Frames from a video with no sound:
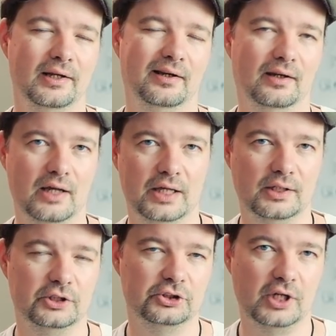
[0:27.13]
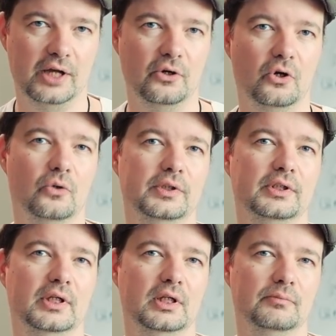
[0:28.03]
light and shadow
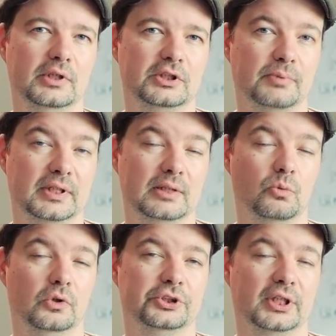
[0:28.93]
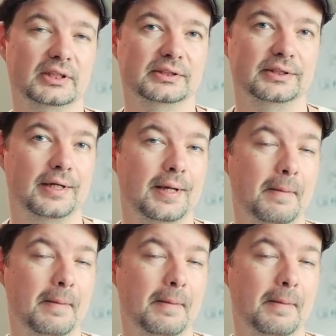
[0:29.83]
in the image, but it will just